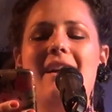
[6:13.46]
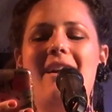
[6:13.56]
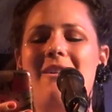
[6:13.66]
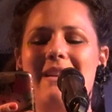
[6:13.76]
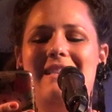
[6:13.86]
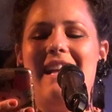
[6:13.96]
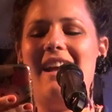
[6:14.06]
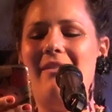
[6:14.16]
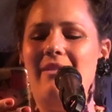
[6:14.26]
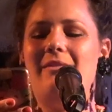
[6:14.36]
Oh, it's
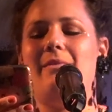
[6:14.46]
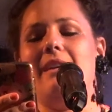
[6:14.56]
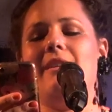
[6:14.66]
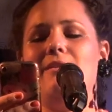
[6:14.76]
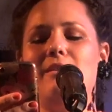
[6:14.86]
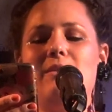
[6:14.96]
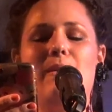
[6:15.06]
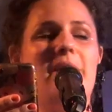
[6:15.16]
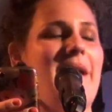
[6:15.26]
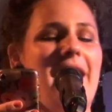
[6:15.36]
everywhere. You just
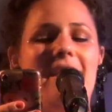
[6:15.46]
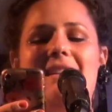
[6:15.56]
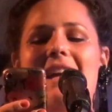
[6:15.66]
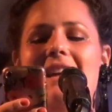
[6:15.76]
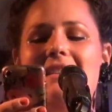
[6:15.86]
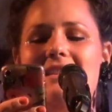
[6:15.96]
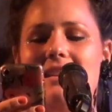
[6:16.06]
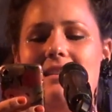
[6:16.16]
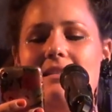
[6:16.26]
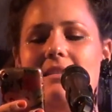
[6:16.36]
weren't paying
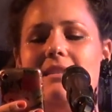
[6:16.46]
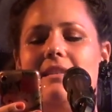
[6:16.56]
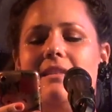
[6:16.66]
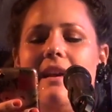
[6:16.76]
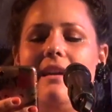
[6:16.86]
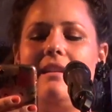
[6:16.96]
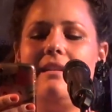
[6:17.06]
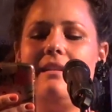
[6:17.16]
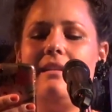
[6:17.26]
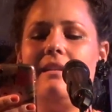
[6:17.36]
attention, she said.
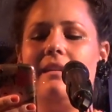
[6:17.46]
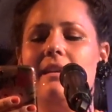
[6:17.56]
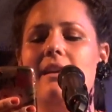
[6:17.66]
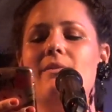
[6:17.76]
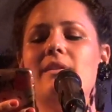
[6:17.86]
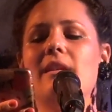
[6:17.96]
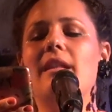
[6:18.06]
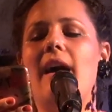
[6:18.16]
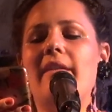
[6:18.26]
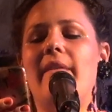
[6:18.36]
It was a
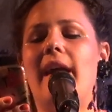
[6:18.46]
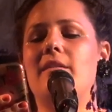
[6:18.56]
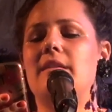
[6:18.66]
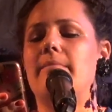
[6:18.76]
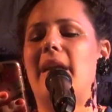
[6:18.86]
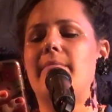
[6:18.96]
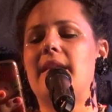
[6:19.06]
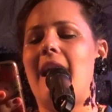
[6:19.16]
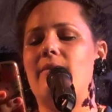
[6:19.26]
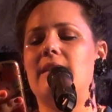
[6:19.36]
lot of energy. Maybe
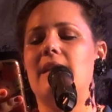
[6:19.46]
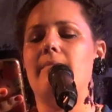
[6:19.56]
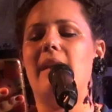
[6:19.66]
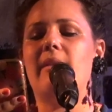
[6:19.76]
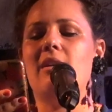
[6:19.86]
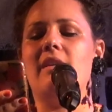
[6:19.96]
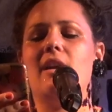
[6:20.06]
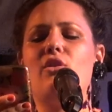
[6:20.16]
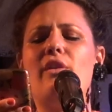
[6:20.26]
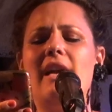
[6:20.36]
that was it. Maybe her
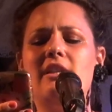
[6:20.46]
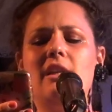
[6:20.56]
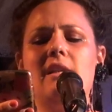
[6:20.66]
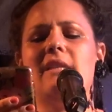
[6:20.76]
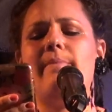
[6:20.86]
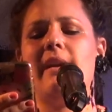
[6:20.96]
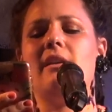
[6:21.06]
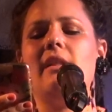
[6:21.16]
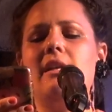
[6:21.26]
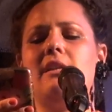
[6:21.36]
incredulous
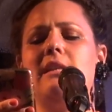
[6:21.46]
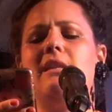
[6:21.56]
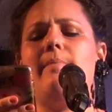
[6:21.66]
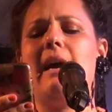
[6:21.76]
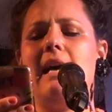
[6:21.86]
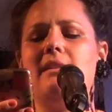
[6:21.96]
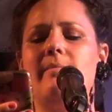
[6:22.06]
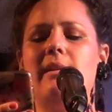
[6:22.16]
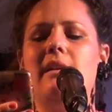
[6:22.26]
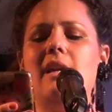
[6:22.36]
speculation at the
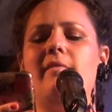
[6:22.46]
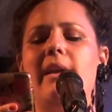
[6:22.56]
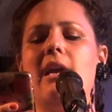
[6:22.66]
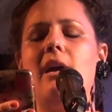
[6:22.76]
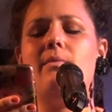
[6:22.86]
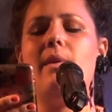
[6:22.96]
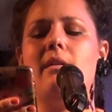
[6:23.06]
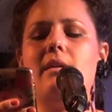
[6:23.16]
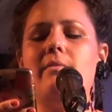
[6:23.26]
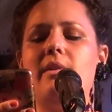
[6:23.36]
possibility of being
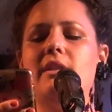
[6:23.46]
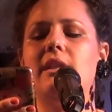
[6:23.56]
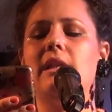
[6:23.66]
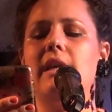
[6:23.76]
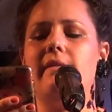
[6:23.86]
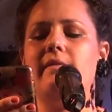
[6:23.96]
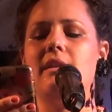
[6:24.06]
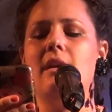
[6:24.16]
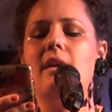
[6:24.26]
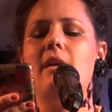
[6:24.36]
unwelcome where she lives.